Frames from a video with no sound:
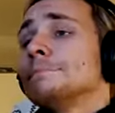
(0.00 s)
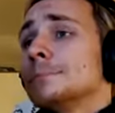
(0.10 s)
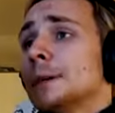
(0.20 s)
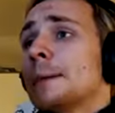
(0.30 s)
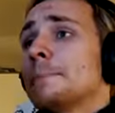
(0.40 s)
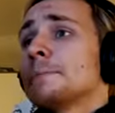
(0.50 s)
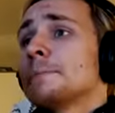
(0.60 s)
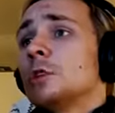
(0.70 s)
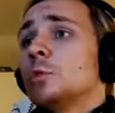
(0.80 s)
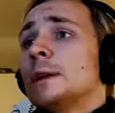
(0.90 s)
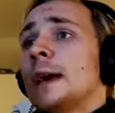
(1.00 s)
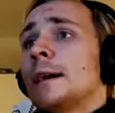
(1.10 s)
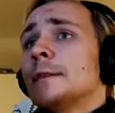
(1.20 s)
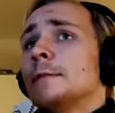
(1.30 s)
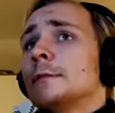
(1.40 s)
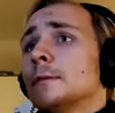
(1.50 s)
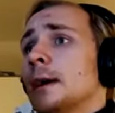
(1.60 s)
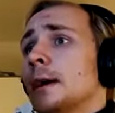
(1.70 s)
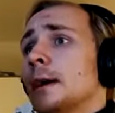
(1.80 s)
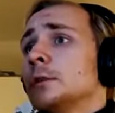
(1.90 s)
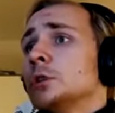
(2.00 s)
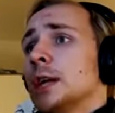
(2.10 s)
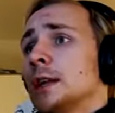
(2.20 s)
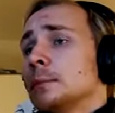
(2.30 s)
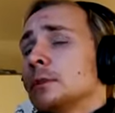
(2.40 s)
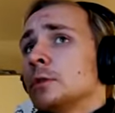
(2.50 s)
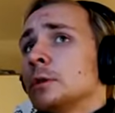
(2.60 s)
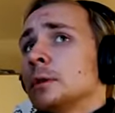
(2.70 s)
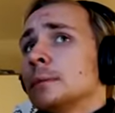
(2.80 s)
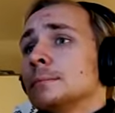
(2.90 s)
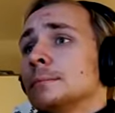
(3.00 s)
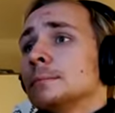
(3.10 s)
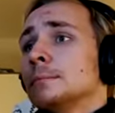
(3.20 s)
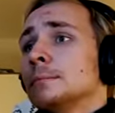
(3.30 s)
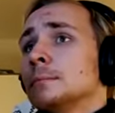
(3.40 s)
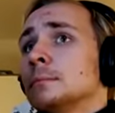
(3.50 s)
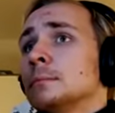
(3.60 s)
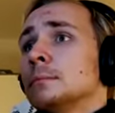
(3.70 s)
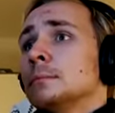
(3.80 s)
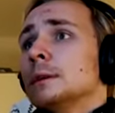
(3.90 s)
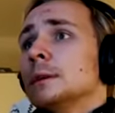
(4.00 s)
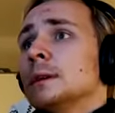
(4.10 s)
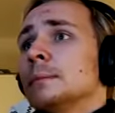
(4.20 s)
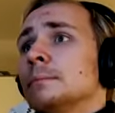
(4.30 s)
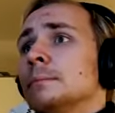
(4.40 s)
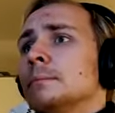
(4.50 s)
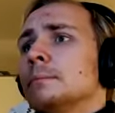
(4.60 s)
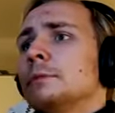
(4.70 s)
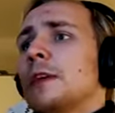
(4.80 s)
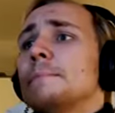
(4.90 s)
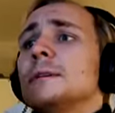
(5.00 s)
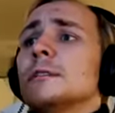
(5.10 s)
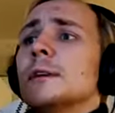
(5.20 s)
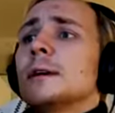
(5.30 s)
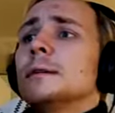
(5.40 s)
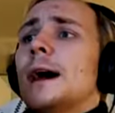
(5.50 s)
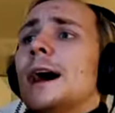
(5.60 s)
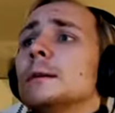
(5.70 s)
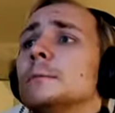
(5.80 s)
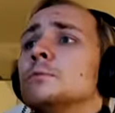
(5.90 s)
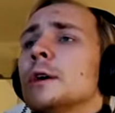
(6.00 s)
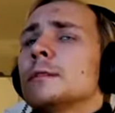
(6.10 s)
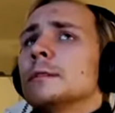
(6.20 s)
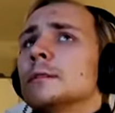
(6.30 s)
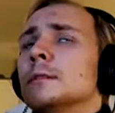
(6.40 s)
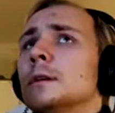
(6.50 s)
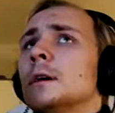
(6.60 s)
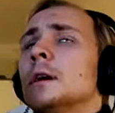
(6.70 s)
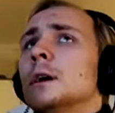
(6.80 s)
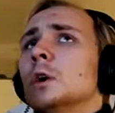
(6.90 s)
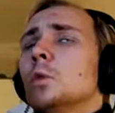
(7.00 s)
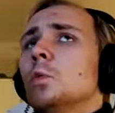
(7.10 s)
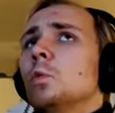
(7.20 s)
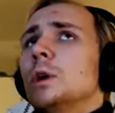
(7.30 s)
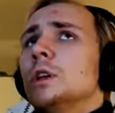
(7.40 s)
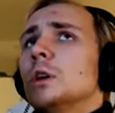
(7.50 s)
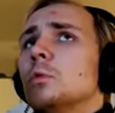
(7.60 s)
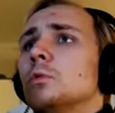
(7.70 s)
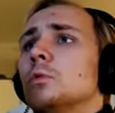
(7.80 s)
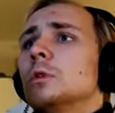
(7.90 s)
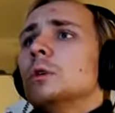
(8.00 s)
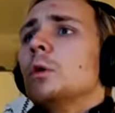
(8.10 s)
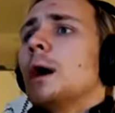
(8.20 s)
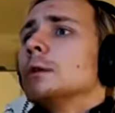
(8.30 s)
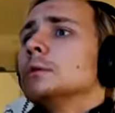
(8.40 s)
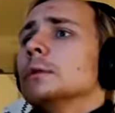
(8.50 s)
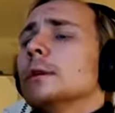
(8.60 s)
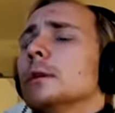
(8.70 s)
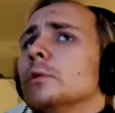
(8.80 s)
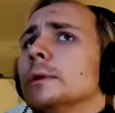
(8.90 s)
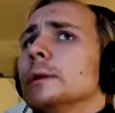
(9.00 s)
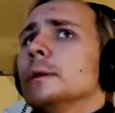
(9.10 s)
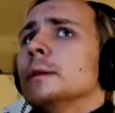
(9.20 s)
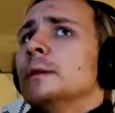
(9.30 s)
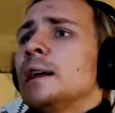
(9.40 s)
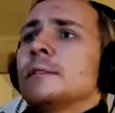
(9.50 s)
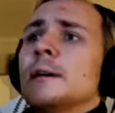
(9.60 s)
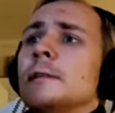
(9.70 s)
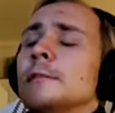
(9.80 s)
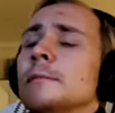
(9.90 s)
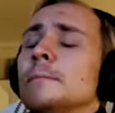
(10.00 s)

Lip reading: perhaps, that you would have surviving genetic material. But that being said, at present, we don't know how to clone dead cells.